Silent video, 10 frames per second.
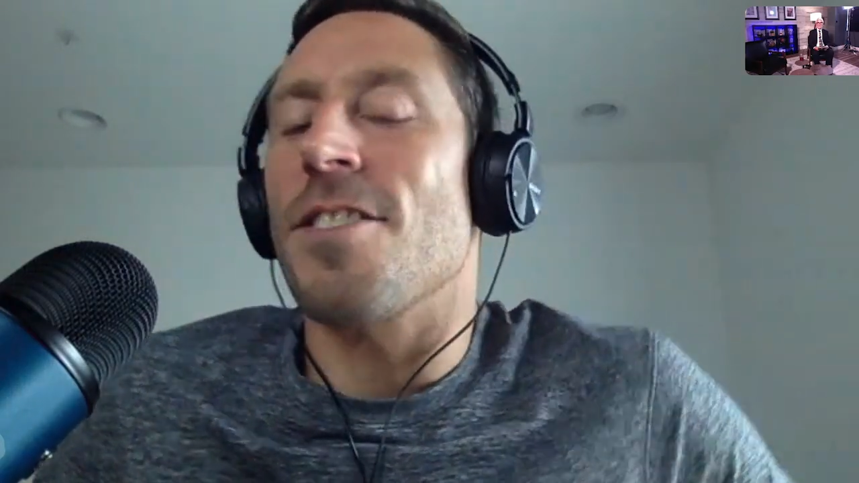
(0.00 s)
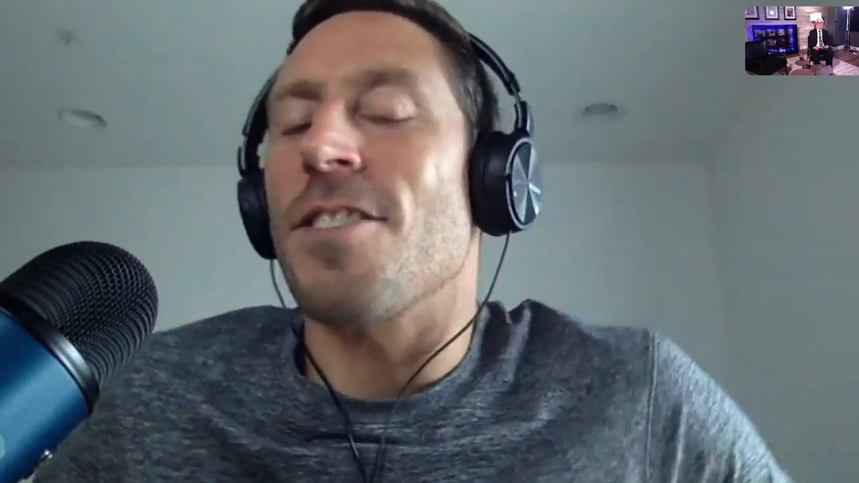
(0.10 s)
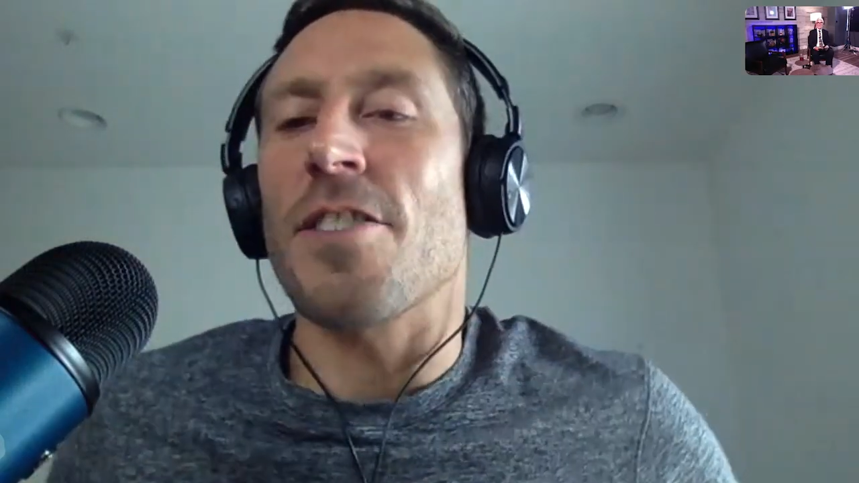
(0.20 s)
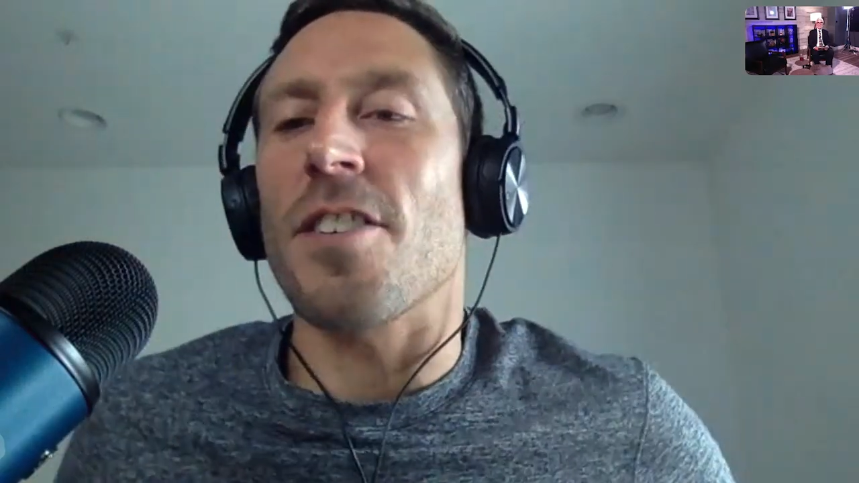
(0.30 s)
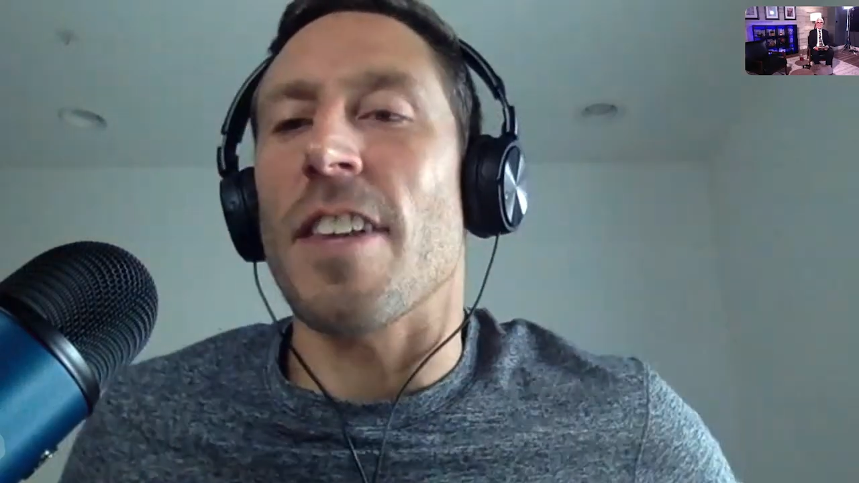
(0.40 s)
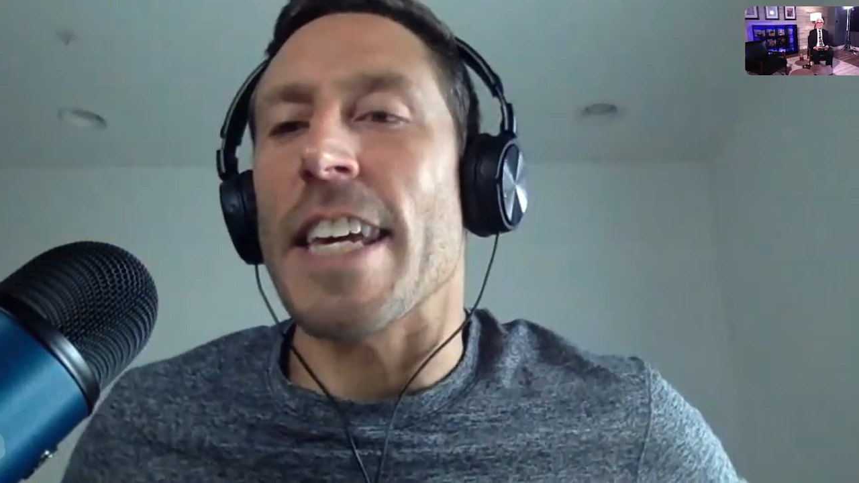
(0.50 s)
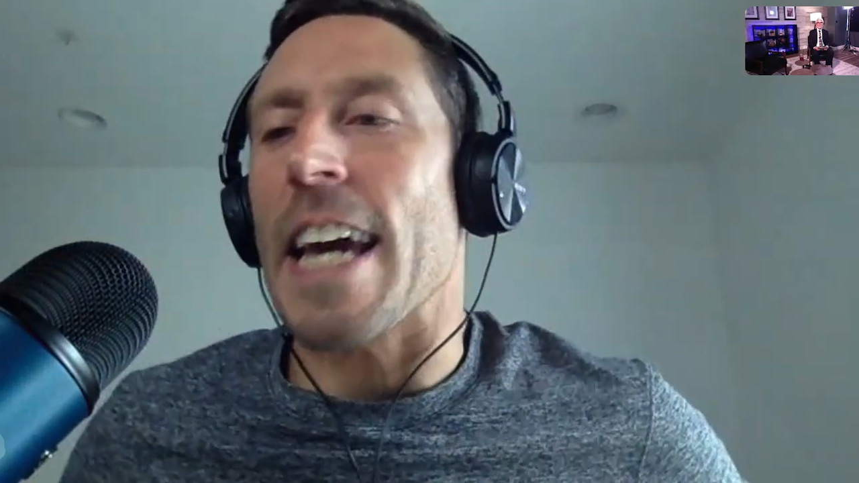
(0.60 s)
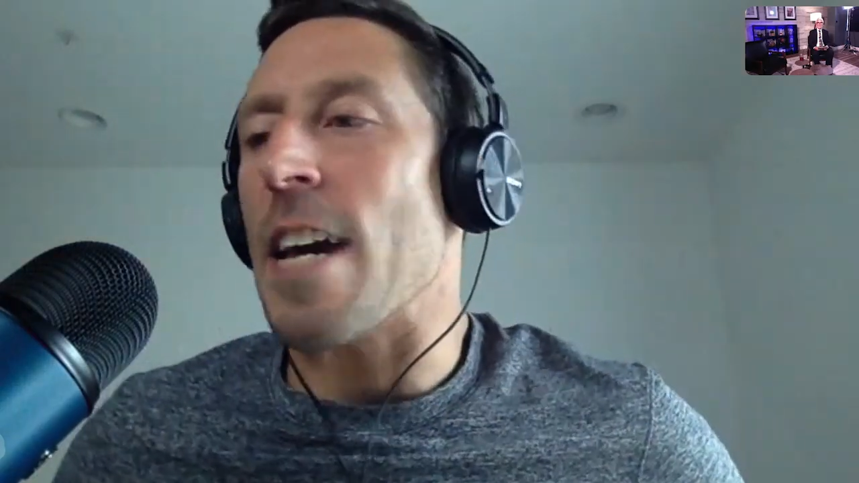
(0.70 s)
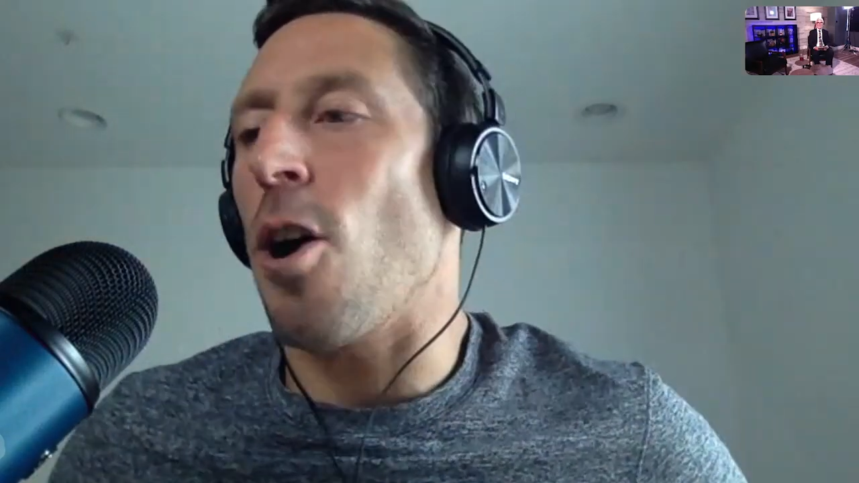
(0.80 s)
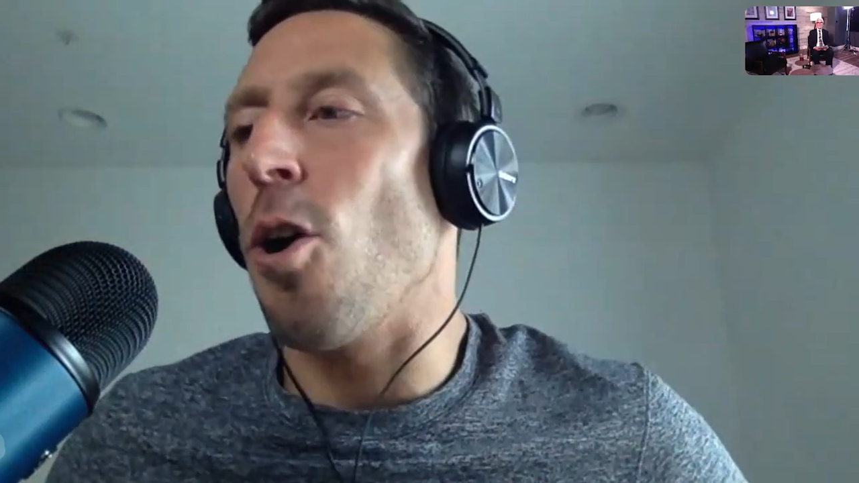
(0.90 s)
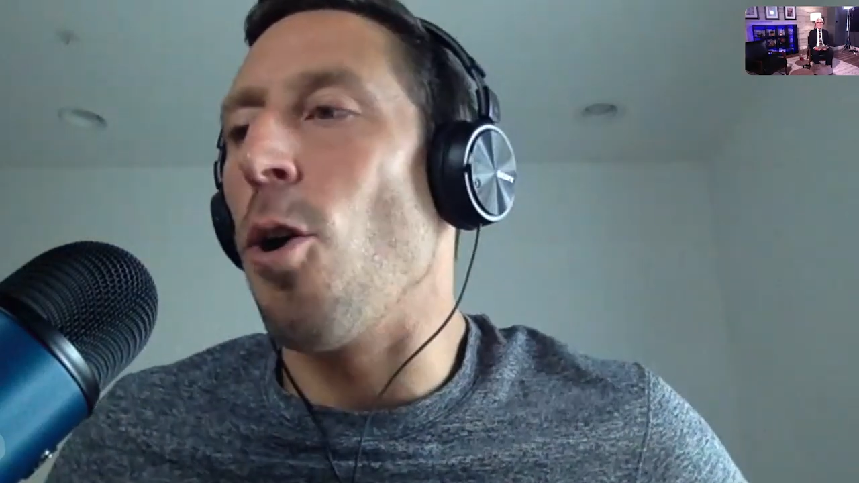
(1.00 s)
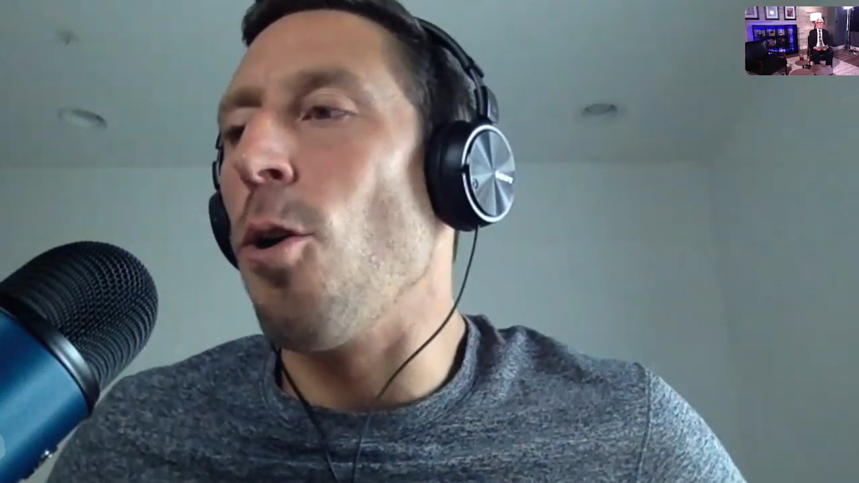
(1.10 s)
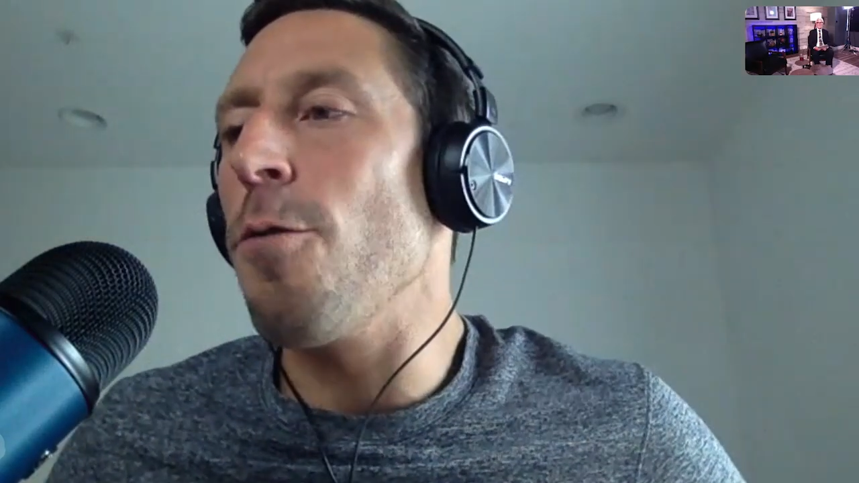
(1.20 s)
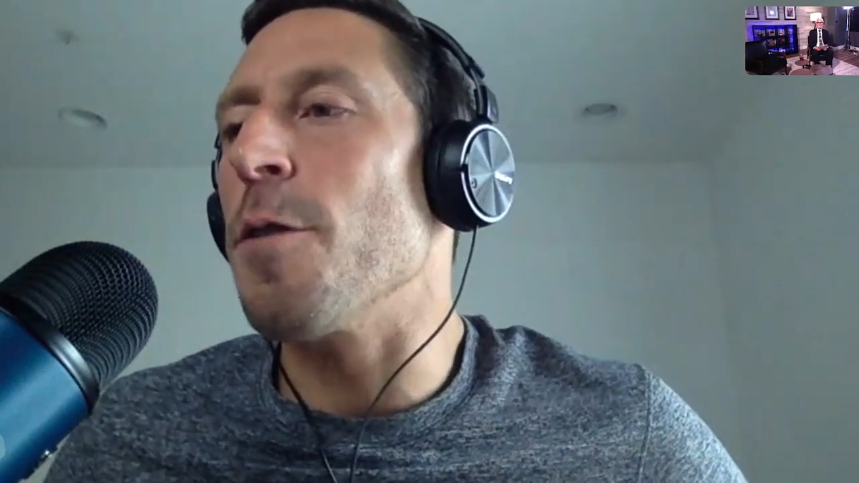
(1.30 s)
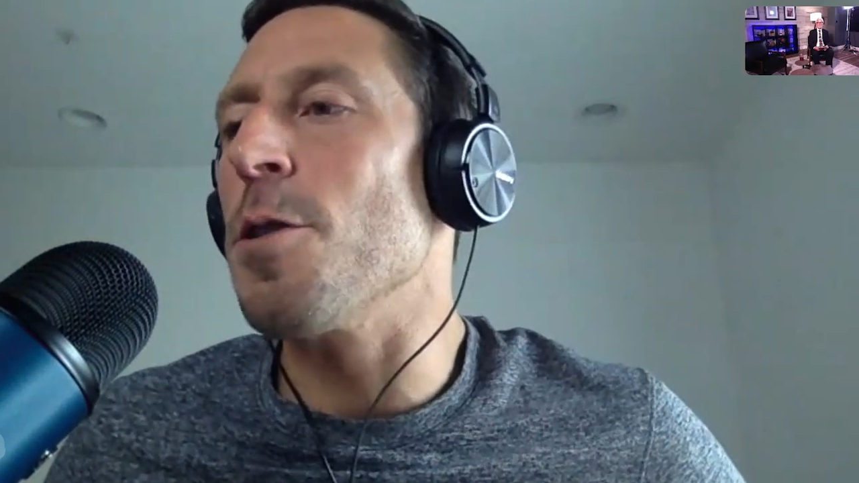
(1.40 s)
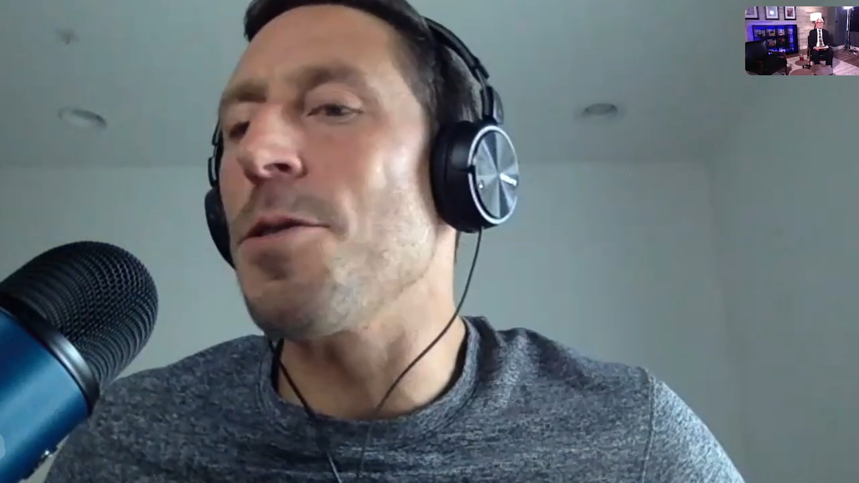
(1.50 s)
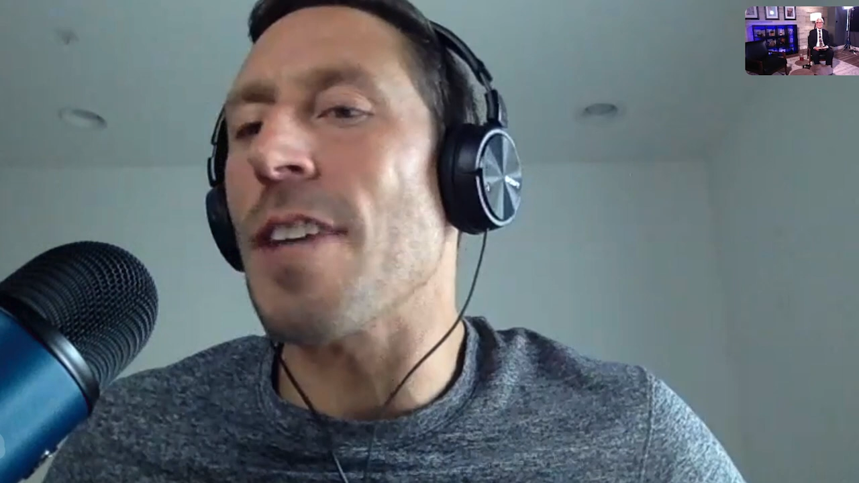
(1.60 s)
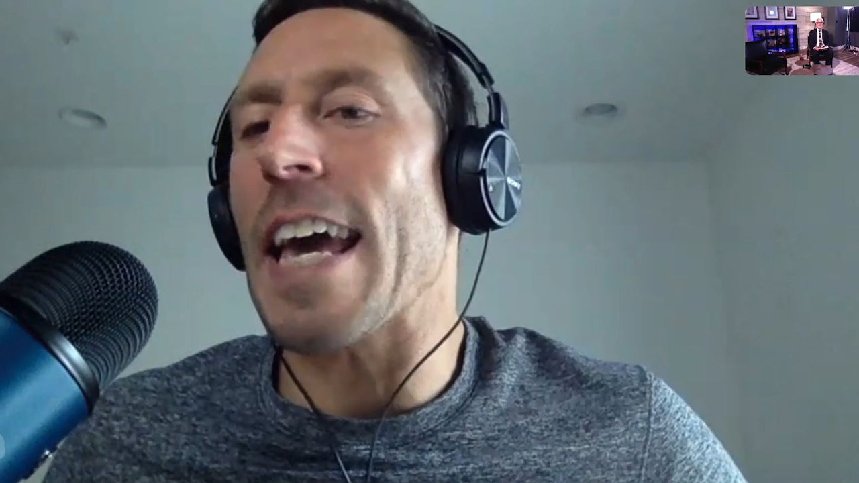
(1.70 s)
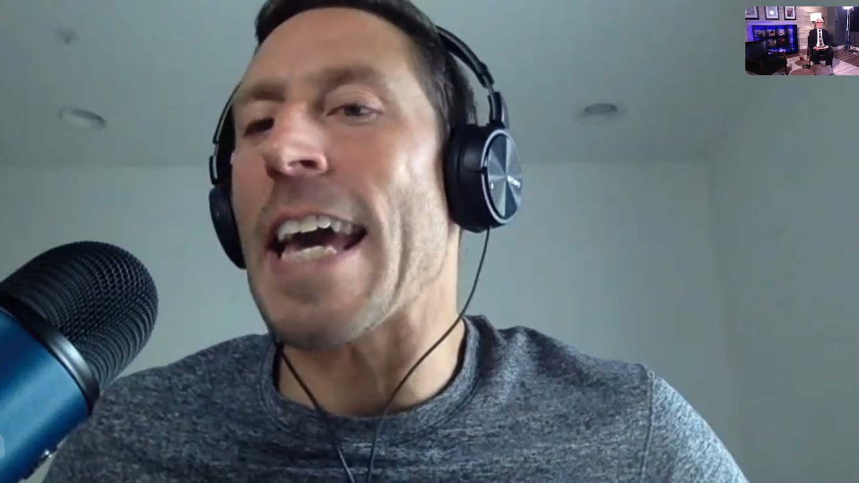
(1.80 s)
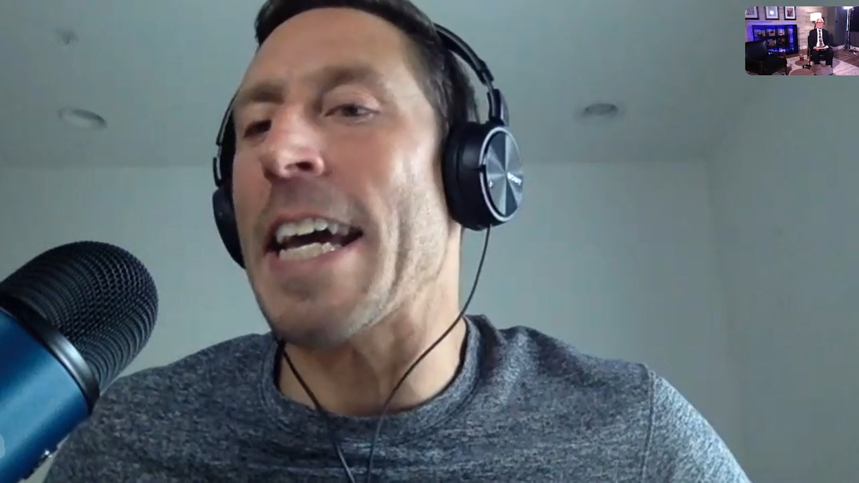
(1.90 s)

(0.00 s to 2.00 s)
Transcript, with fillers: essentially a whole foods